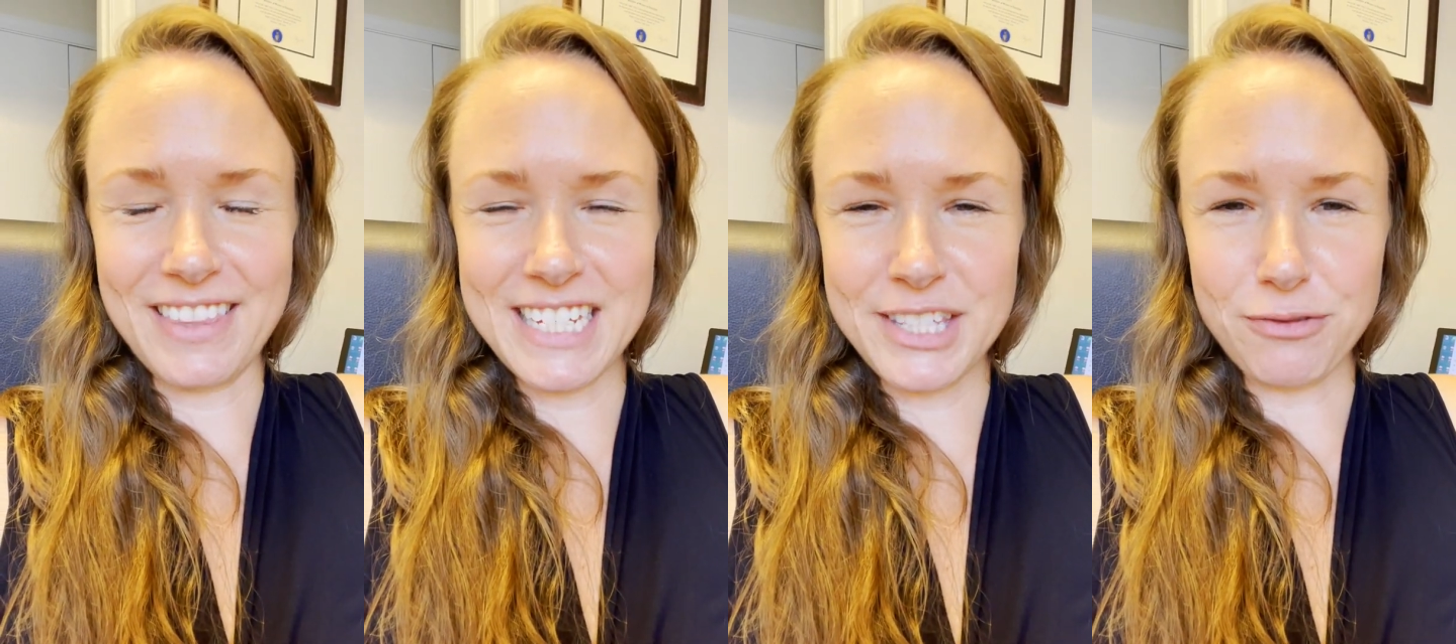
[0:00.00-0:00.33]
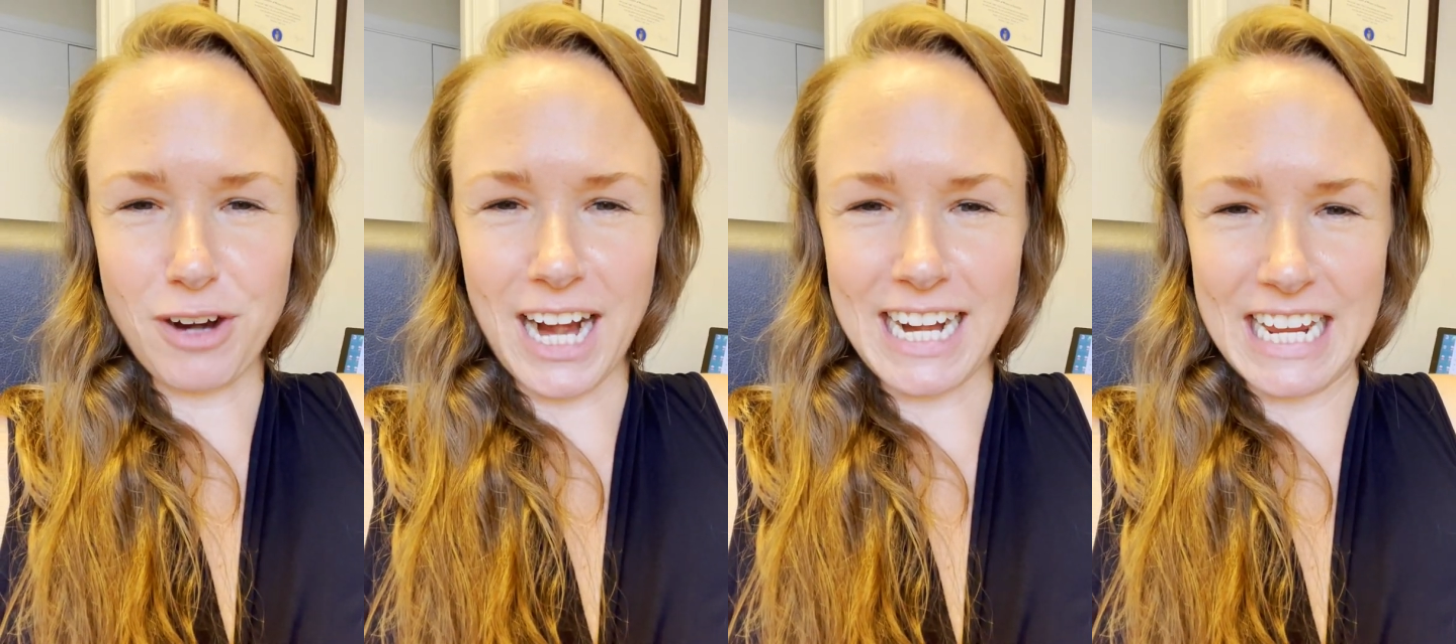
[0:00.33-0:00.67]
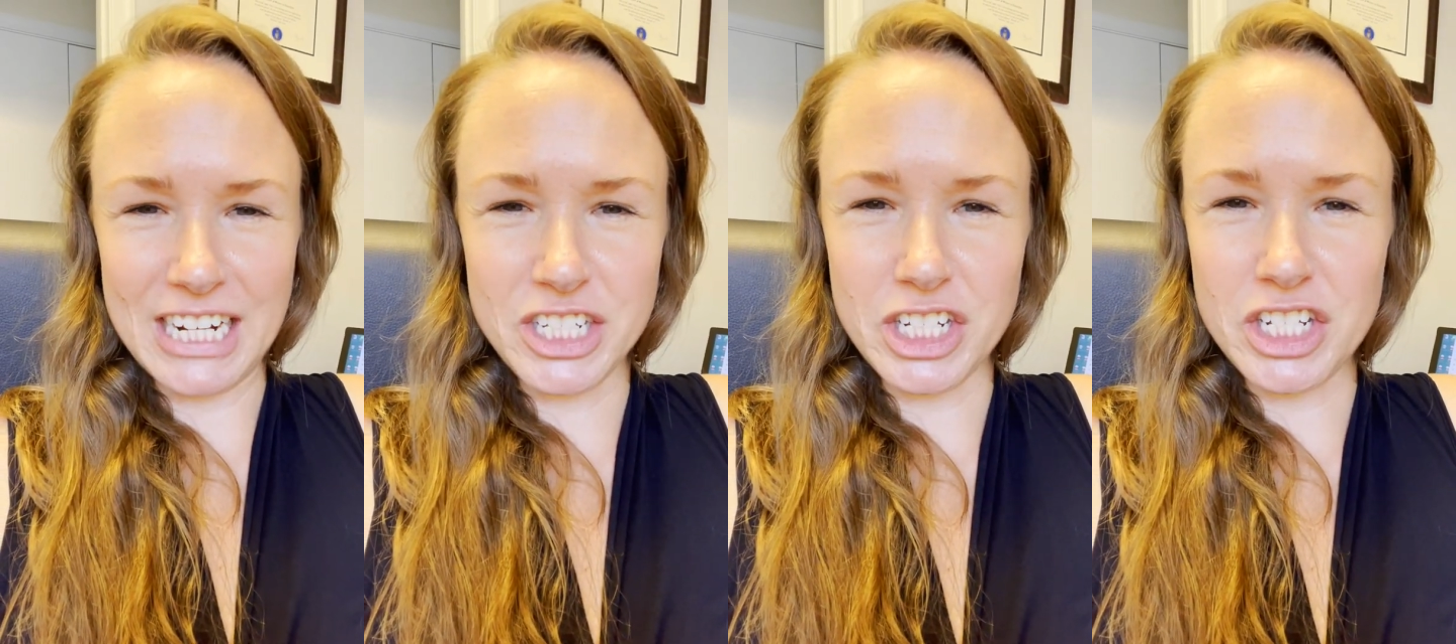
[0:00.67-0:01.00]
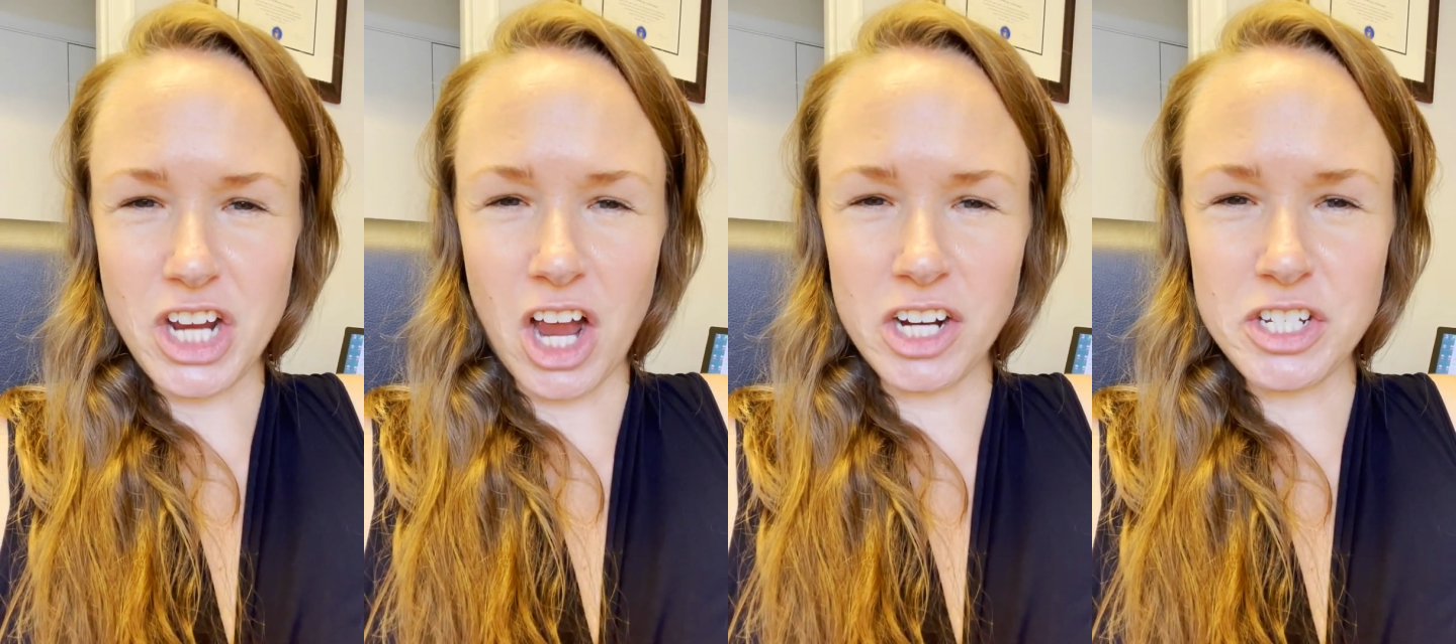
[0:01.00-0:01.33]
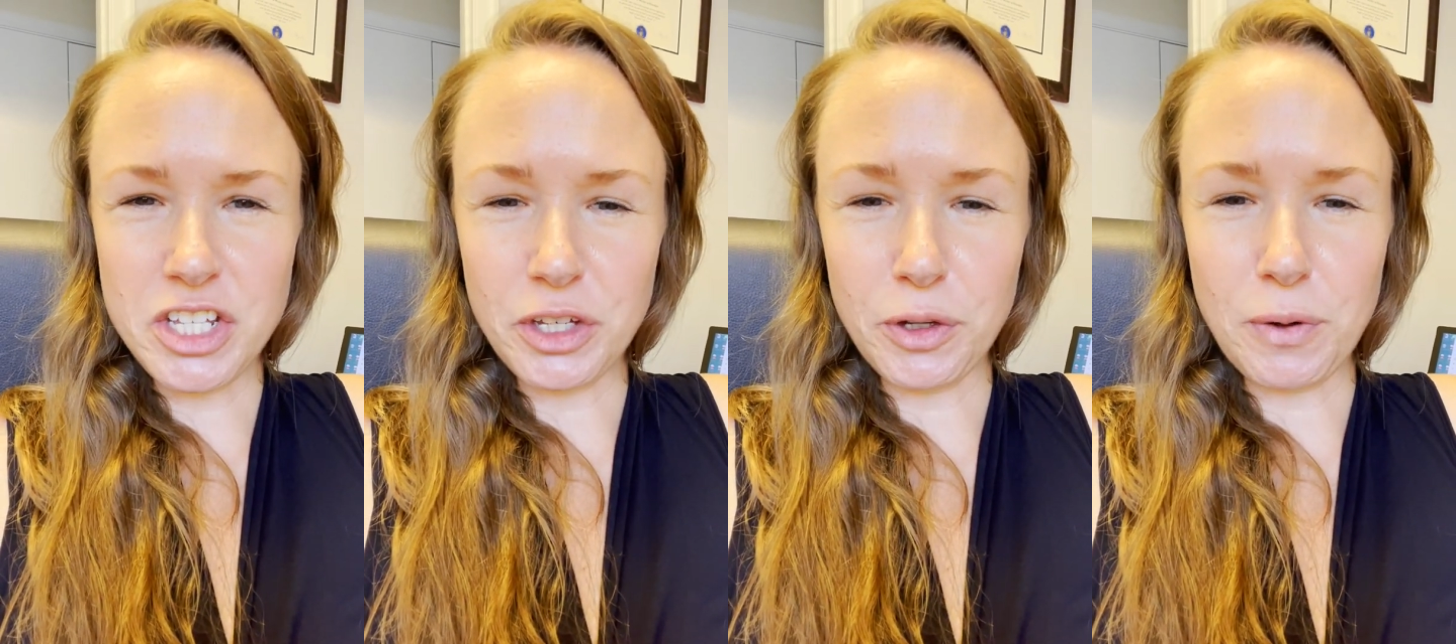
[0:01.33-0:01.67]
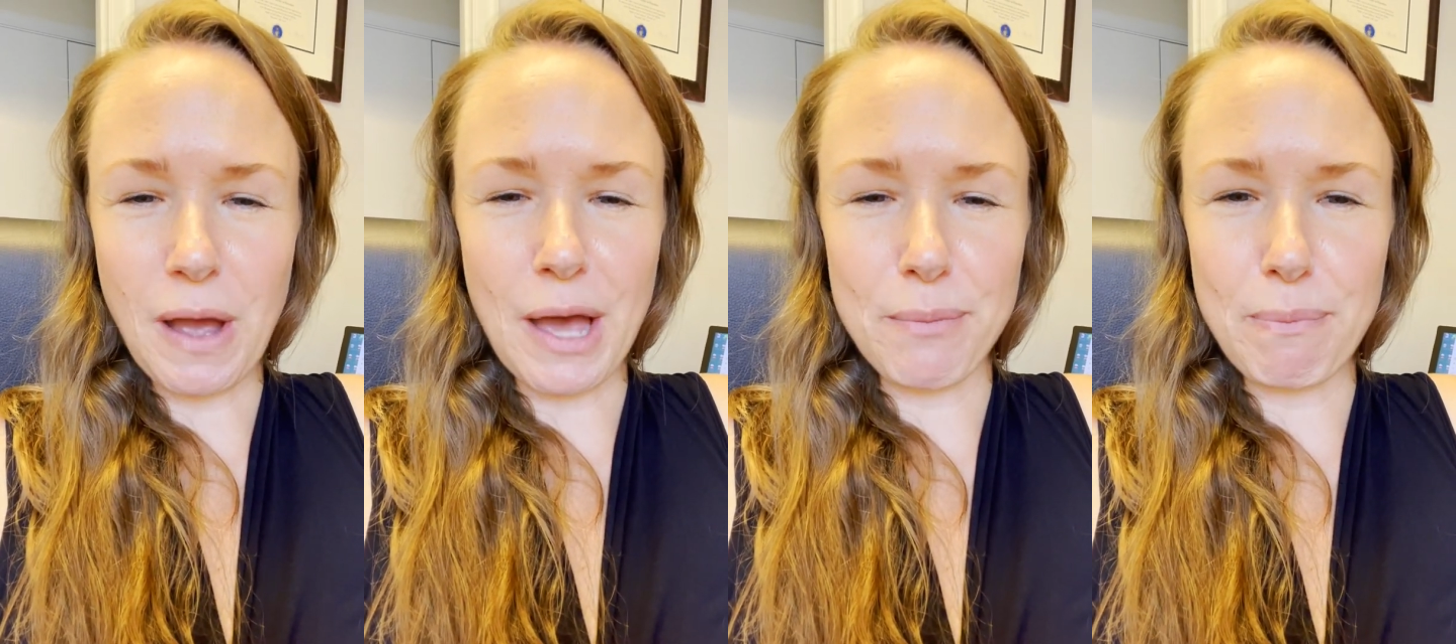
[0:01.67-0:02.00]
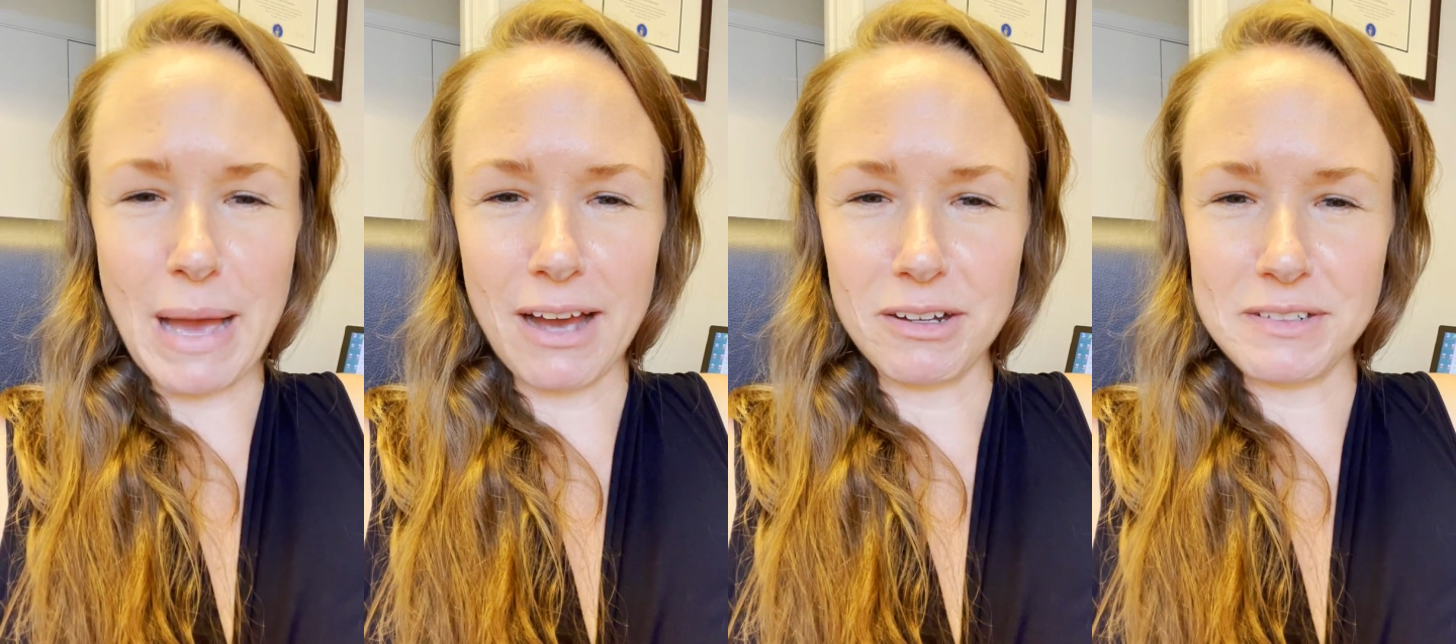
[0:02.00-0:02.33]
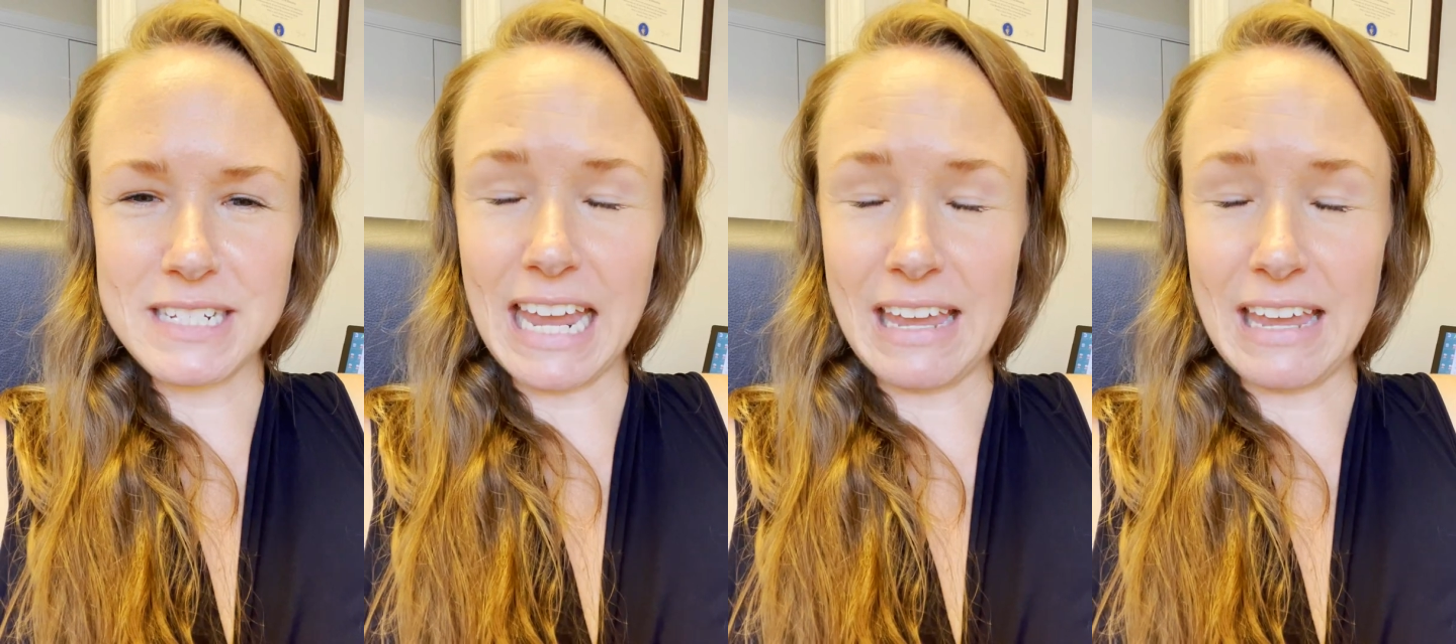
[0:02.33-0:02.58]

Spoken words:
this Friday to talk to you about